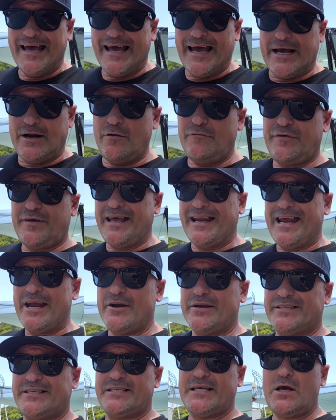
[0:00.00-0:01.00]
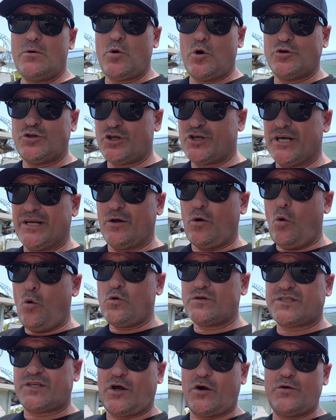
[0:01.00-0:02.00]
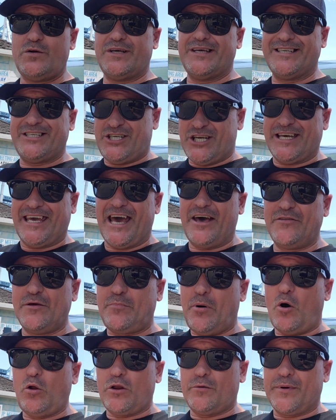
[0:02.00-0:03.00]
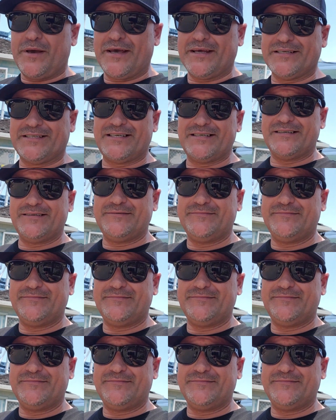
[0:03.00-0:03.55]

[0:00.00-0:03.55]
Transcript: And don't forget, here at SeaWorld, you can also check out the polar bears.